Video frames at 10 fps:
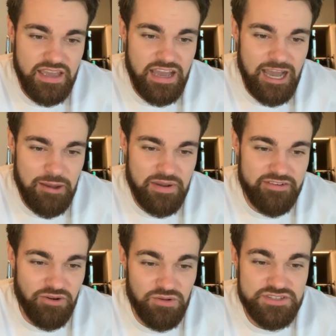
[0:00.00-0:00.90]

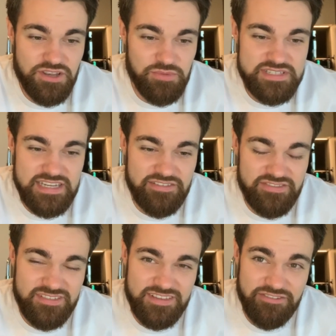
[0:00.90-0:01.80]
I've also
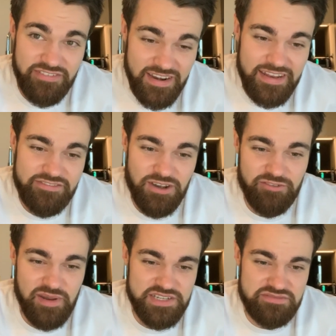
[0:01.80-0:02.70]
received definitive
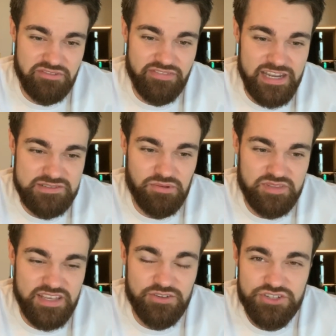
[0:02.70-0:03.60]
confirmation from
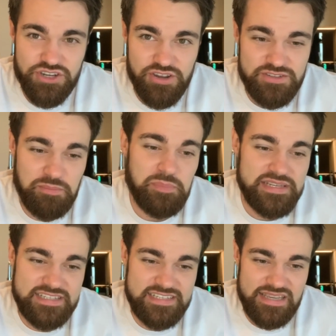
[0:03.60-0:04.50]
Facebook that your chosen
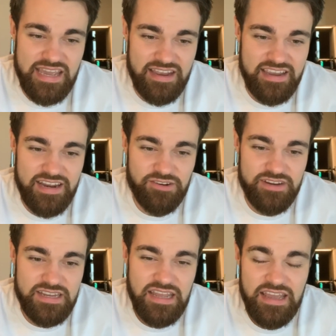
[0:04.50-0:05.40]
business account
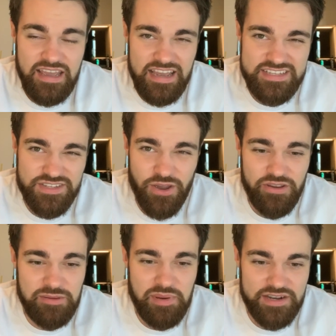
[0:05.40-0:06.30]
category has no
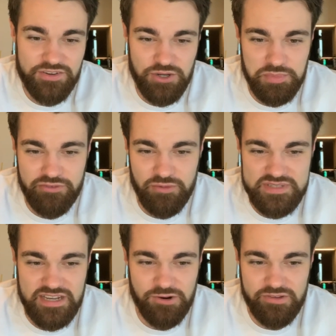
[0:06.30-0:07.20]
impact on your
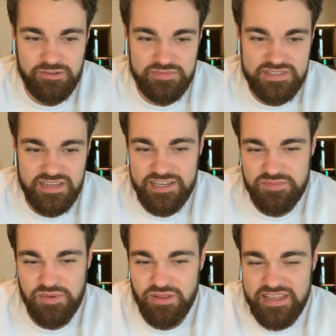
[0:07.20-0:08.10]
performance algorithms and is
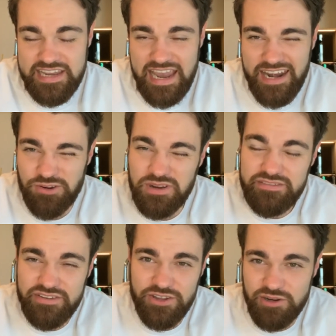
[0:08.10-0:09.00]
purely a category
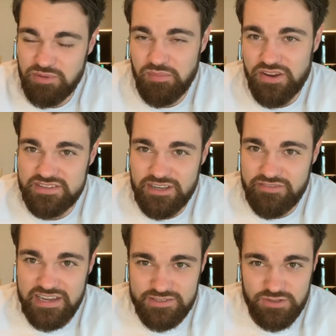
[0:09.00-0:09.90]
for you to promote
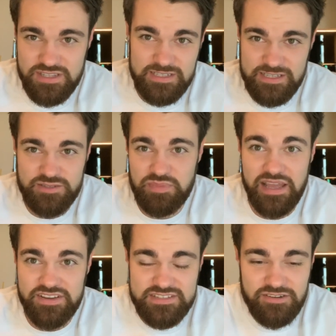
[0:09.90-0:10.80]
yourself as or to
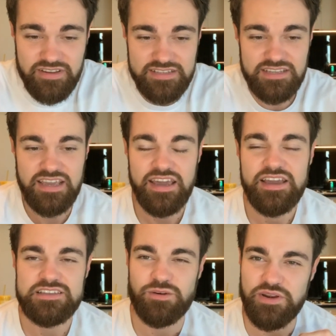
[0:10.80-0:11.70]
display yourself as.
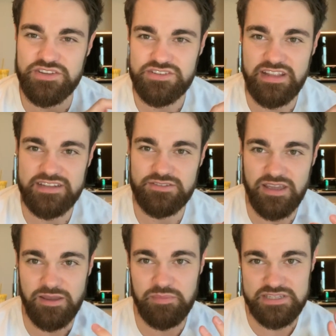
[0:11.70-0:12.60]
So when you select
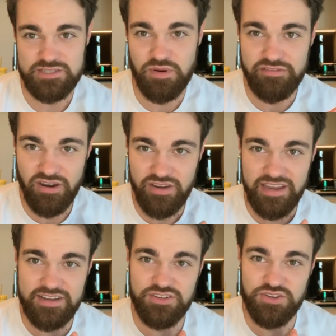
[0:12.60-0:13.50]
a business profile,
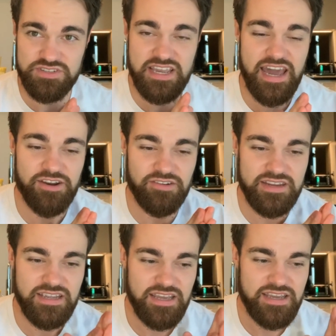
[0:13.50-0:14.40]
you get to choose a
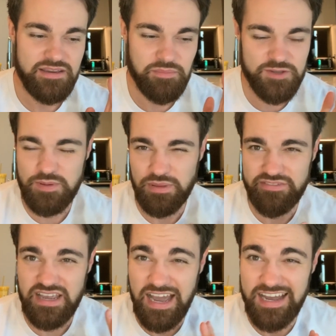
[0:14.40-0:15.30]
category. Most people
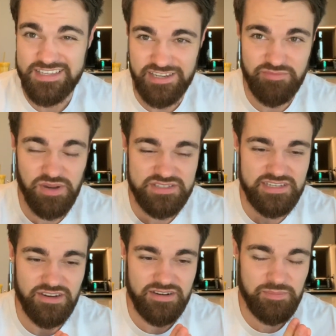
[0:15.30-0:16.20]
have cars. I've
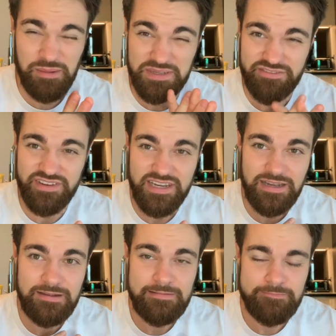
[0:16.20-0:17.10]
personally got public
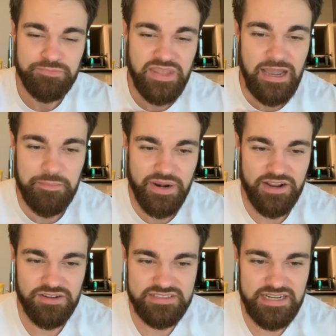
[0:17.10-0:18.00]
figure, but
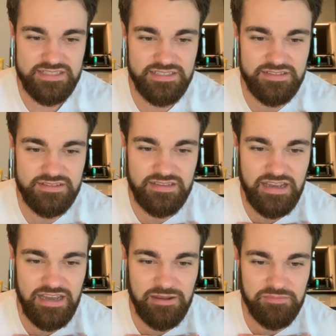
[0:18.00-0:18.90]
I contacted
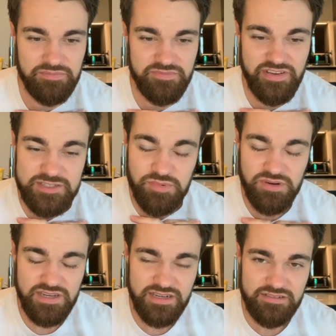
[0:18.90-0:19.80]

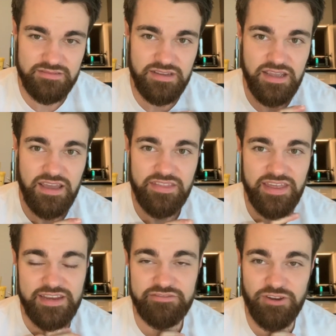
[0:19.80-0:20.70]
Facebook and
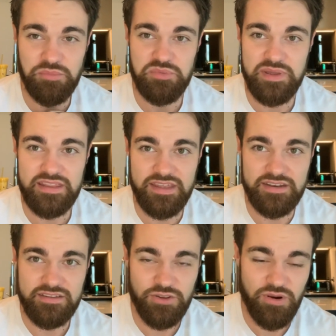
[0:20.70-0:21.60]
they confirmed with me
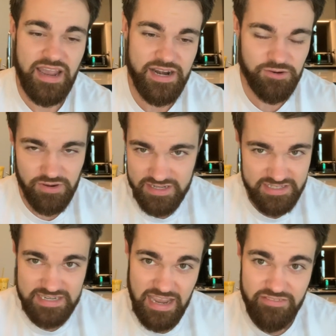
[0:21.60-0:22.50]
that your category
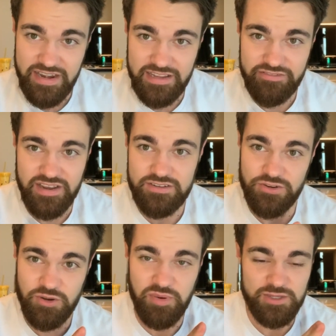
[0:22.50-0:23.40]
doesn't have any effect
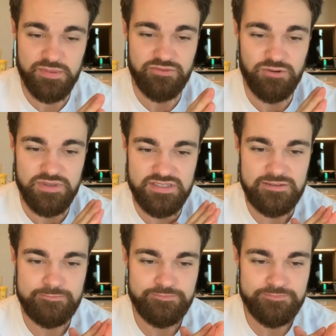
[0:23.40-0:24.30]
on your post performance.